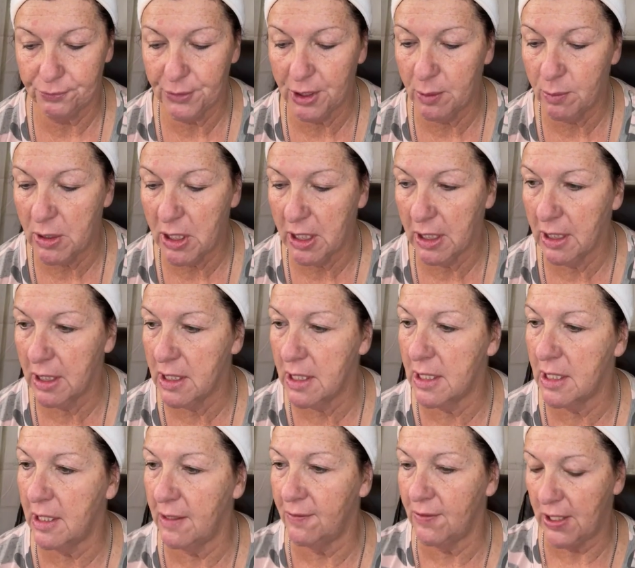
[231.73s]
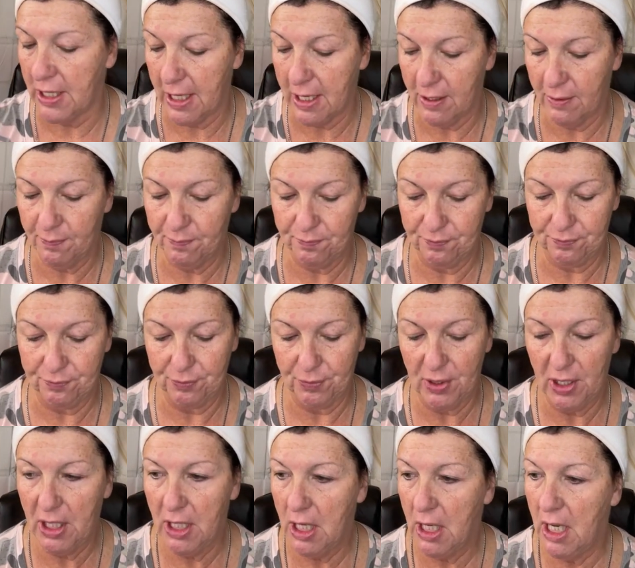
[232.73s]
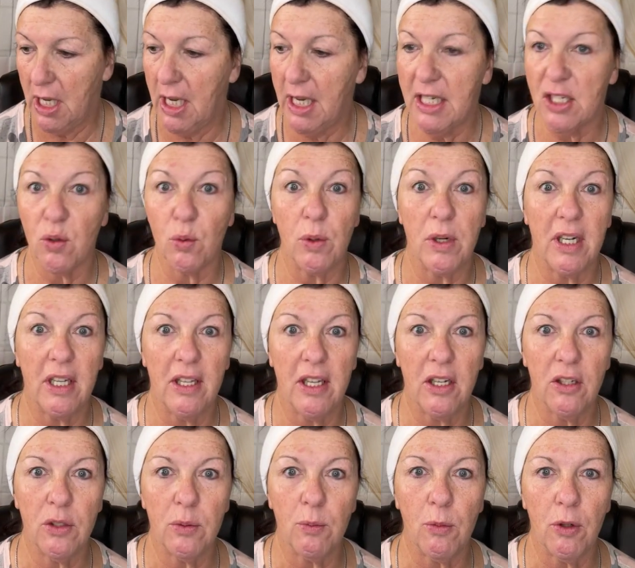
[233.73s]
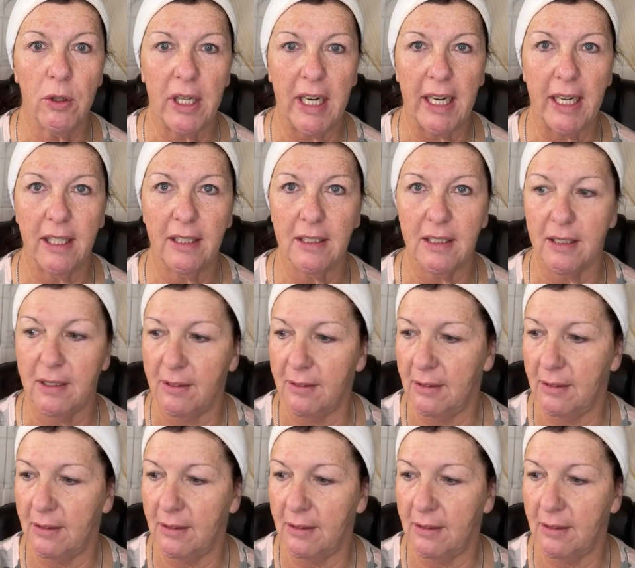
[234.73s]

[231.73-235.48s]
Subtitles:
I'm knocking stuff down. It's one of those mornings.